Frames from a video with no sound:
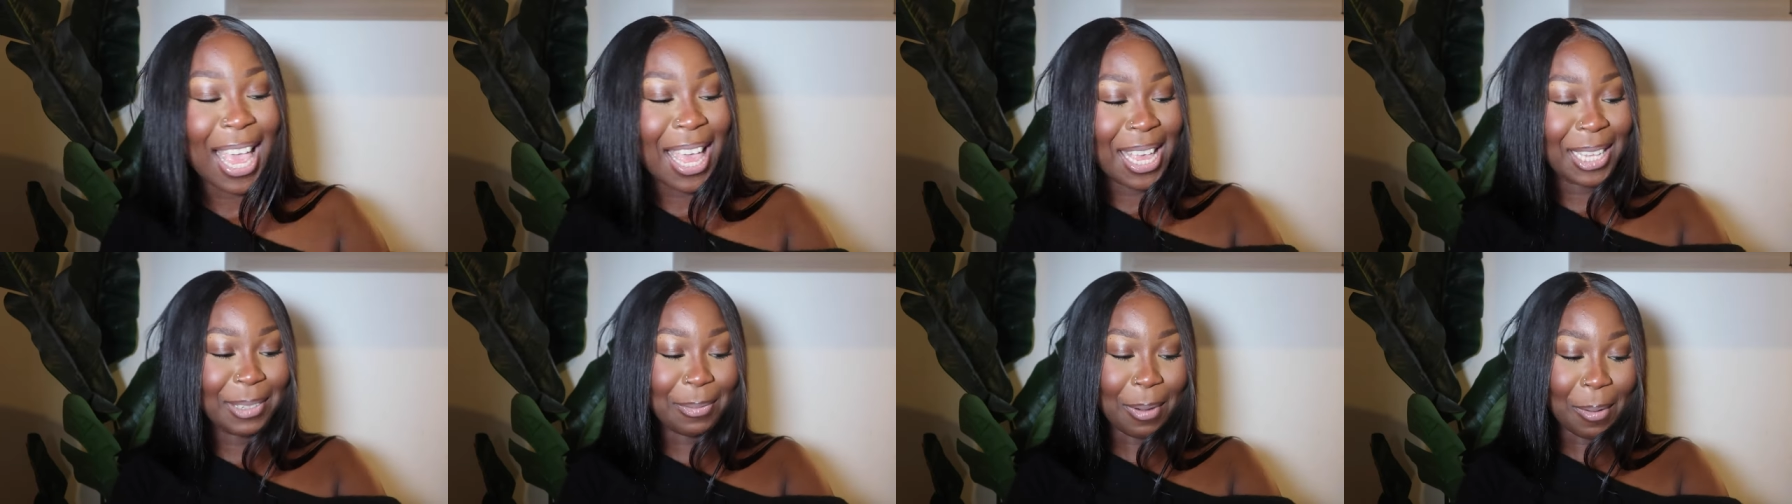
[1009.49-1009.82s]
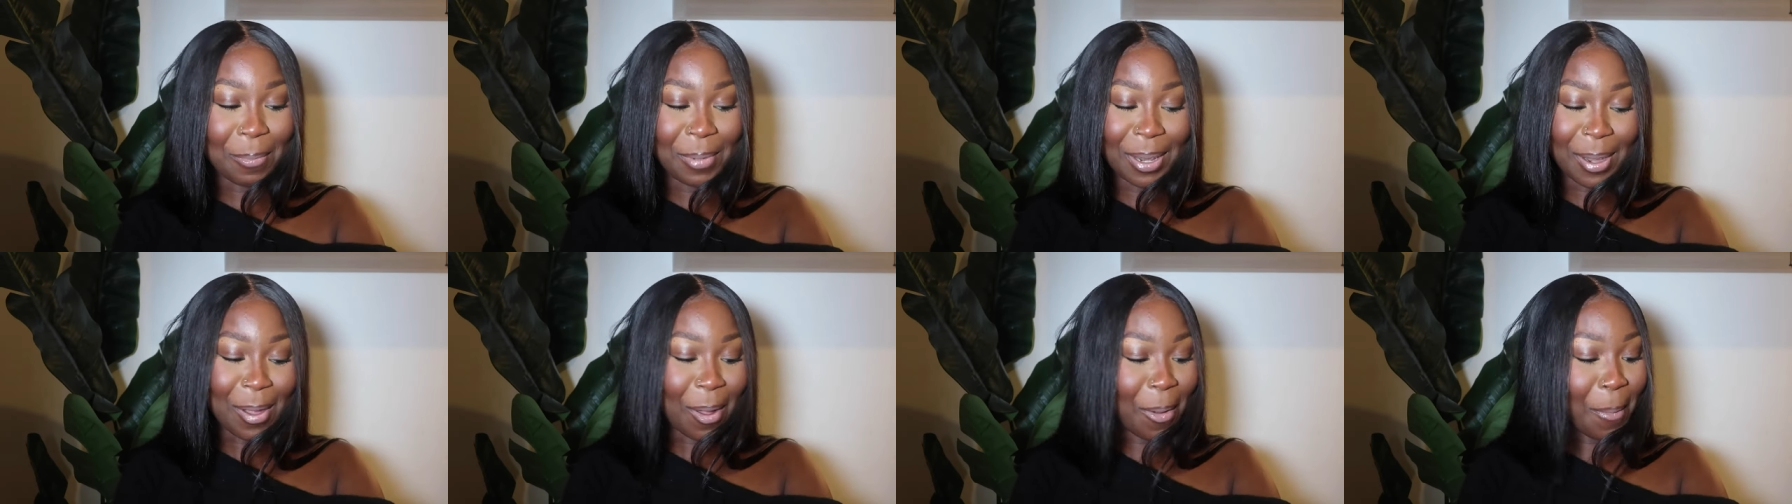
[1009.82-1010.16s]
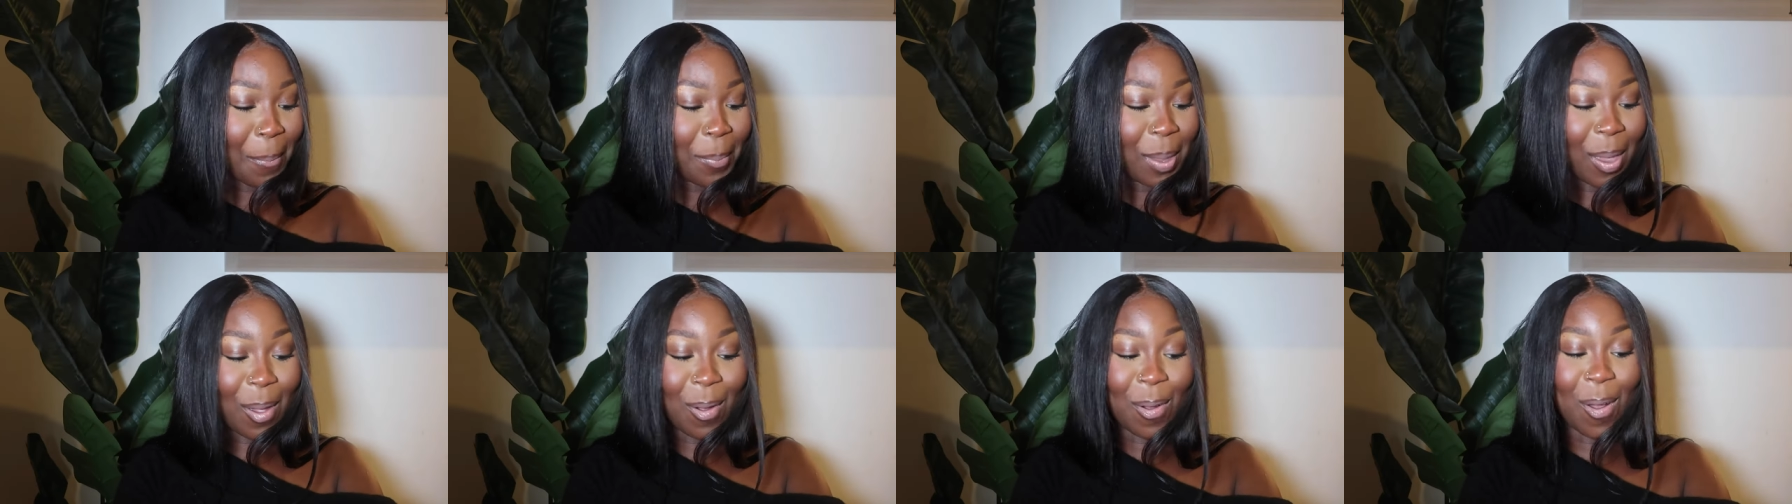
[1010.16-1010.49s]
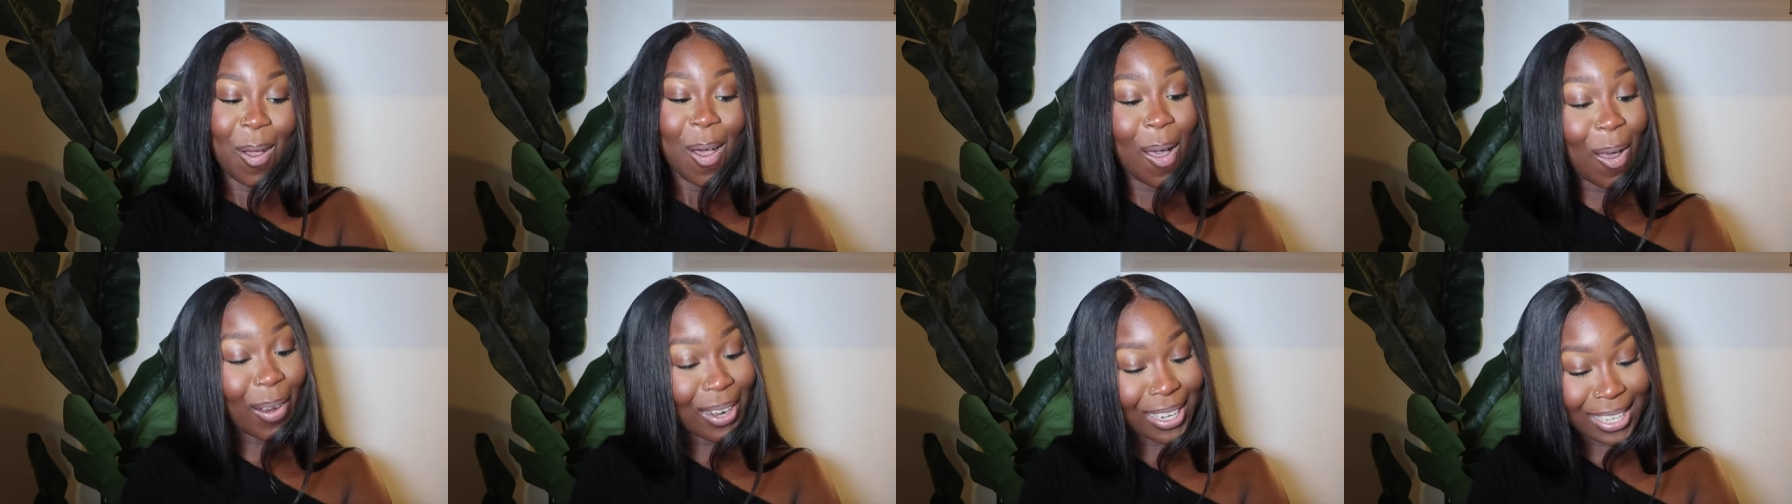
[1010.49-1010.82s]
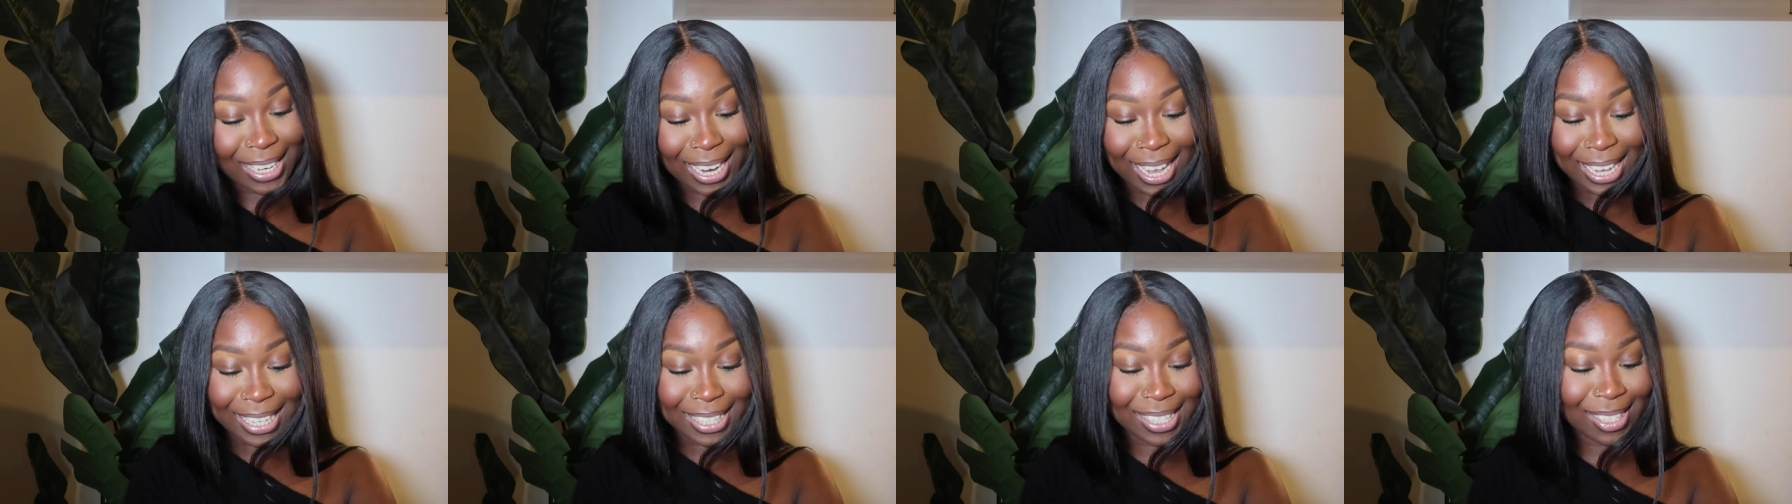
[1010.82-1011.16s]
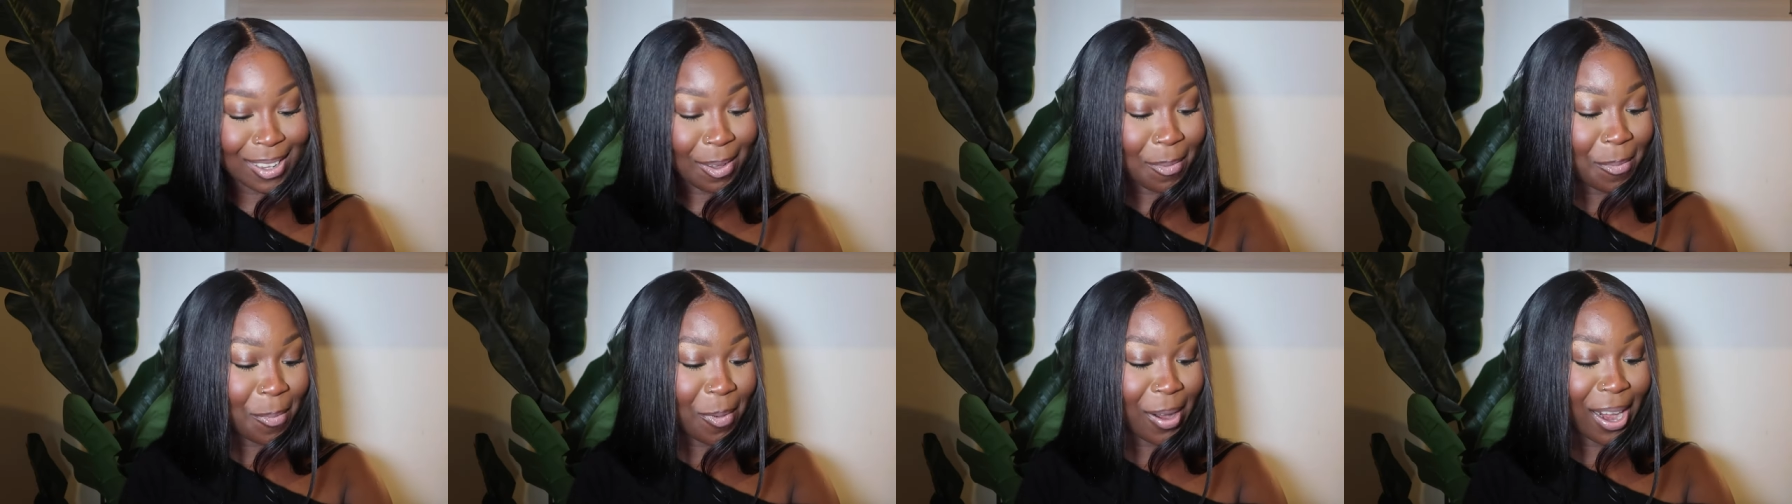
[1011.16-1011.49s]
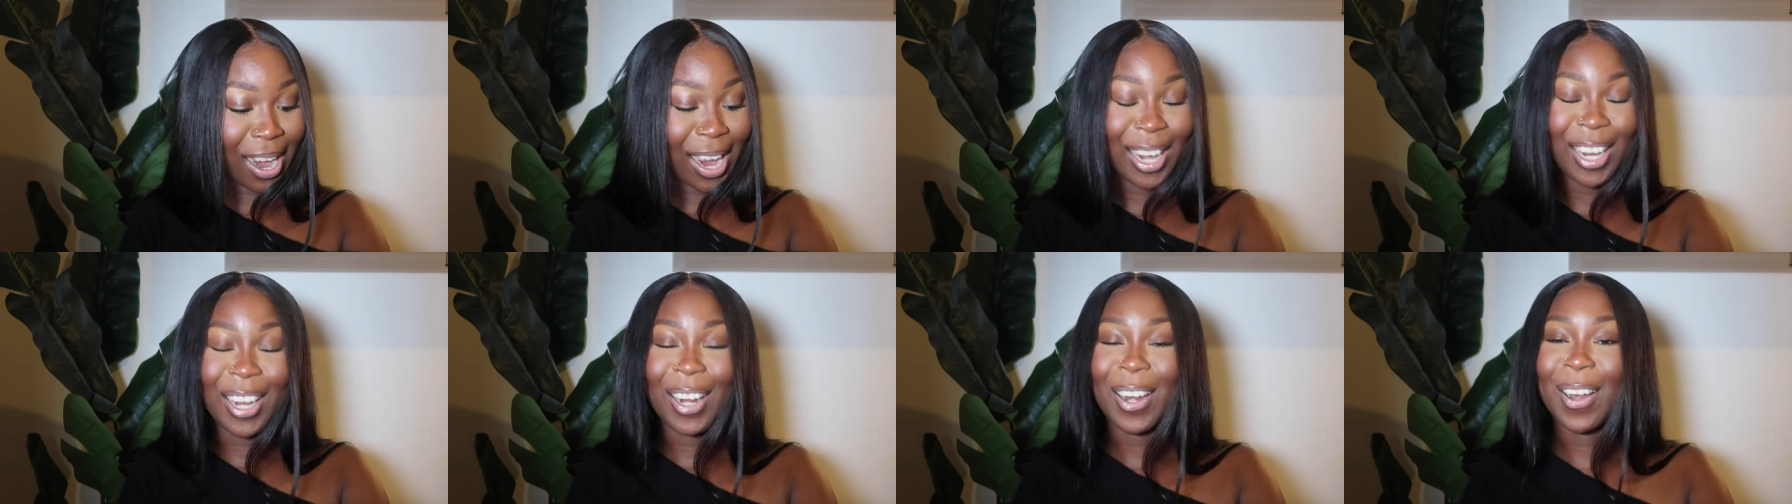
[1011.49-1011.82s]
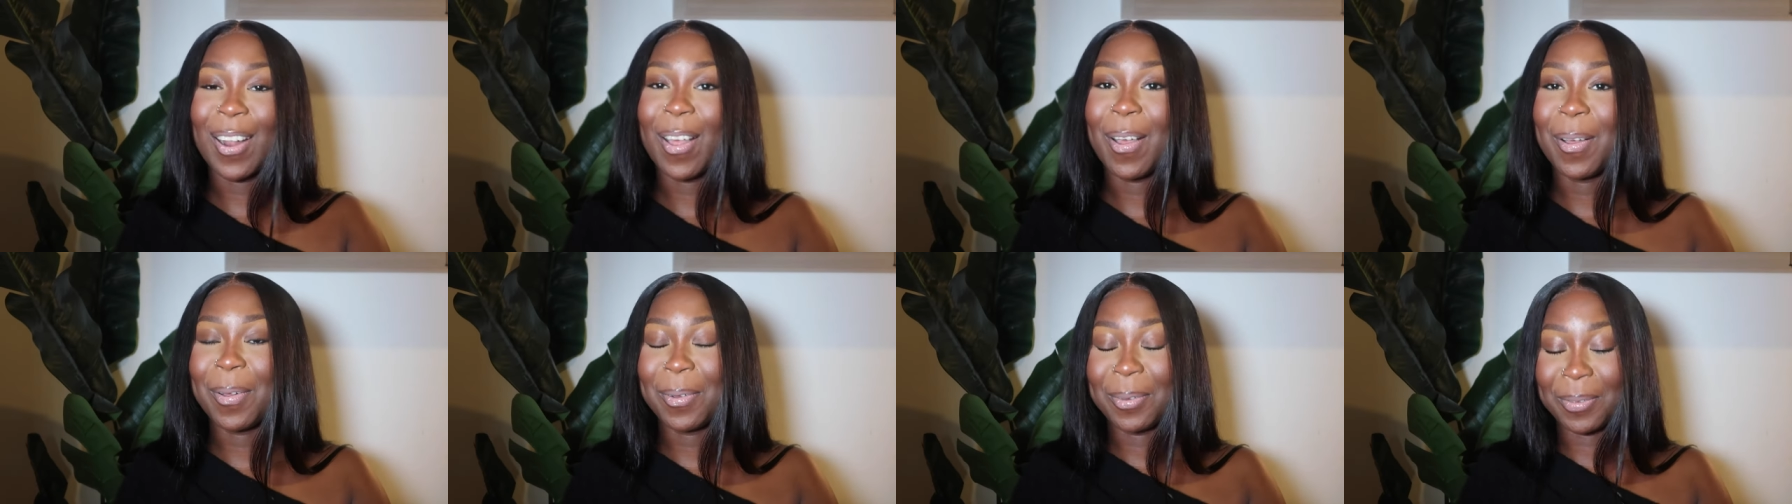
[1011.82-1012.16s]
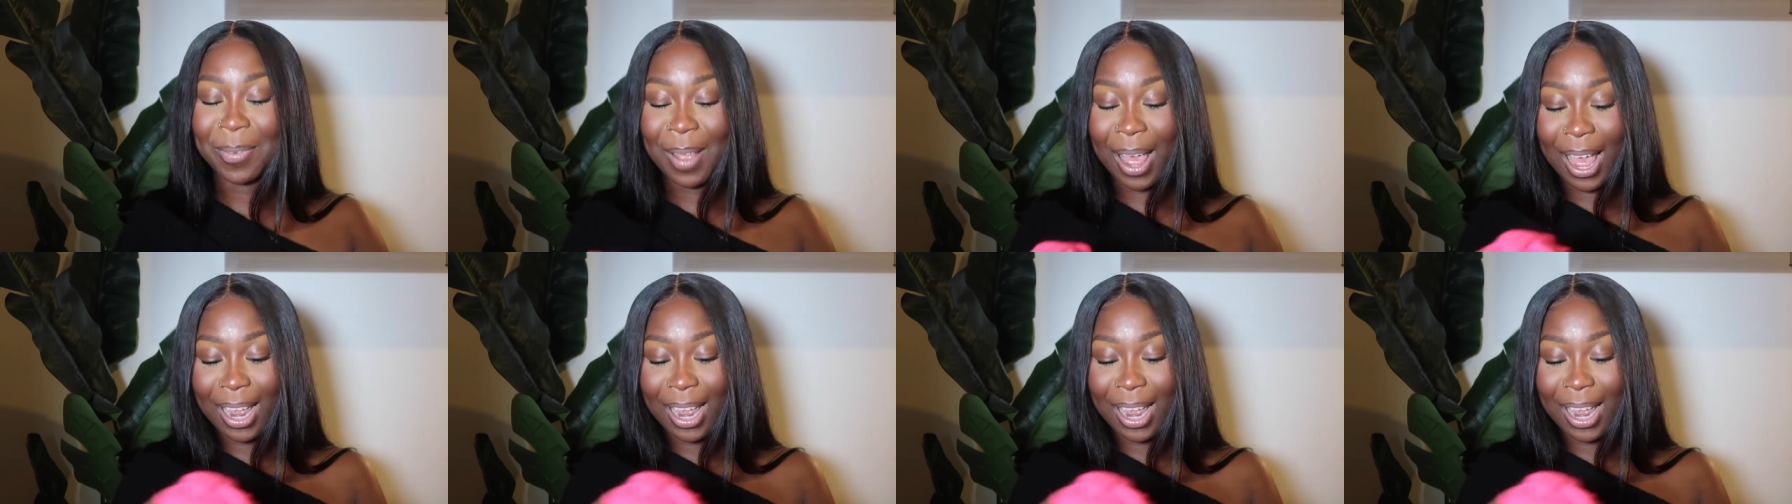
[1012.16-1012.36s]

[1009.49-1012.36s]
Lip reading: It's probably gonna be on holiday somewhere, you know,